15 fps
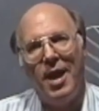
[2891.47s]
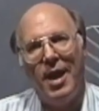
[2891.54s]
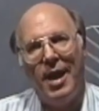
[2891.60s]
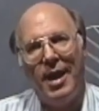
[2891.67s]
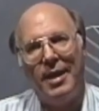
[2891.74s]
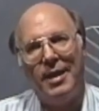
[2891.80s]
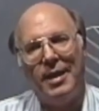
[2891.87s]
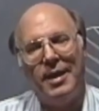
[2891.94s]

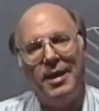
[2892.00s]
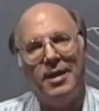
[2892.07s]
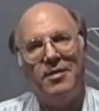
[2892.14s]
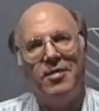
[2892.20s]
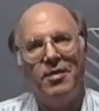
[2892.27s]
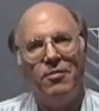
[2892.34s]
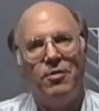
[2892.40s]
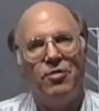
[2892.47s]
And the kids
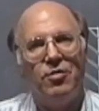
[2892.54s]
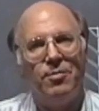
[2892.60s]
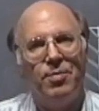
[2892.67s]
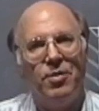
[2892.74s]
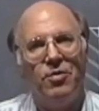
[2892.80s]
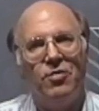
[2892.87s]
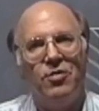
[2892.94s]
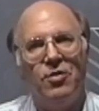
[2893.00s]
were
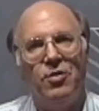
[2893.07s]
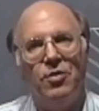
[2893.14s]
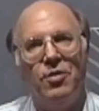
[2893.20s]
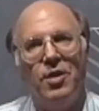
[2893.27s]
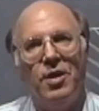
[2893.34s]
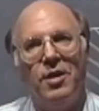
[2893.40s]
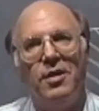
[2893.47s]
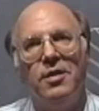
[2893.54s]
supposed to do
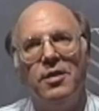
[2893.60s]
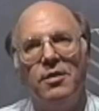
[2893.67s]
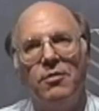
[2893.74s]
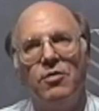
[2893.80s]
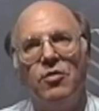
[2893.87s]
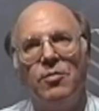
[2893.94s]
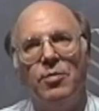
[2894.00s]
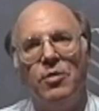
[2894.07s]

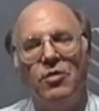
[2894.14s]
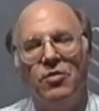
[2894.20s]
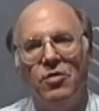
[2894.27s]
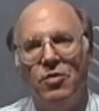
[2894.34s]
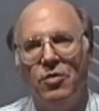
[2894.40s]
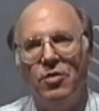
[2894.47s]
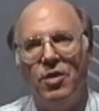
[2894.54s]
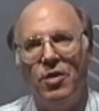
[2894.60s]

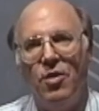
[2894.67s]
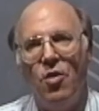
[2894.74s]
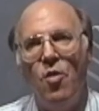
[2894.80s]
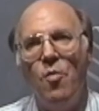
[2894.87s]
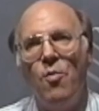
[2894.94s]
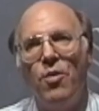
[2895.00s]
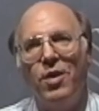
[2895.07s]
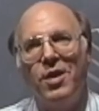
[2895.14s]
their
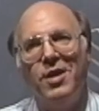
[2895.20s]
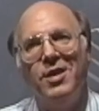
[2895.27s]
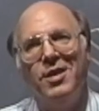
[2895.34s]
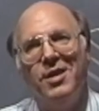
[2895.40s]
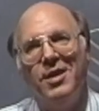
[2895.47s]
homework